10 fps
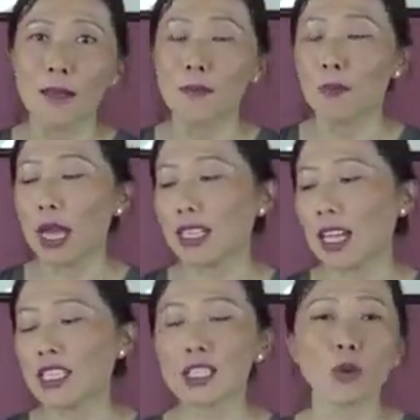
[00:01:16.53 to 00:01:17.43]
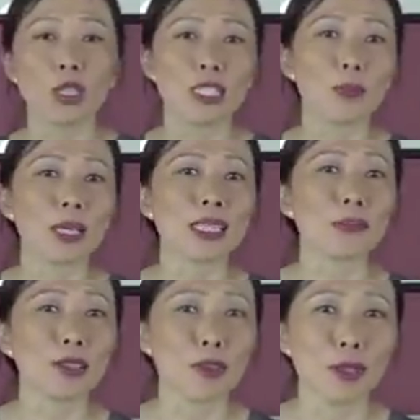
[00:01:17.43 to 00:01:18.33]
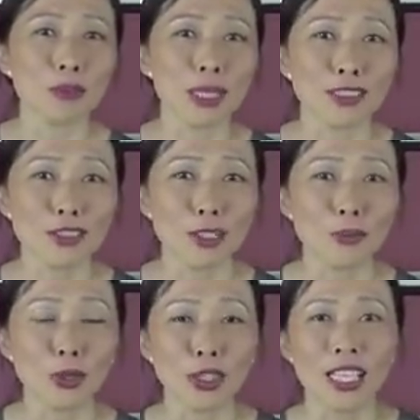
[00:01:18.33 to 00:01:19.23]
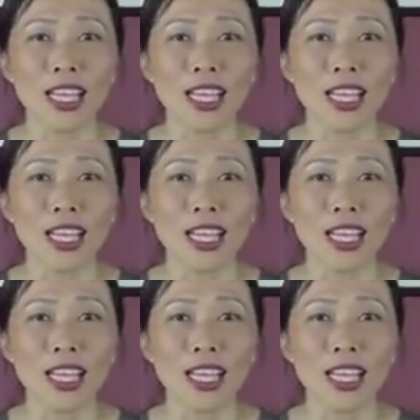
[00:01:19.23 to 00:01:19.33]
but I just wanted to pick something from the middle of the book.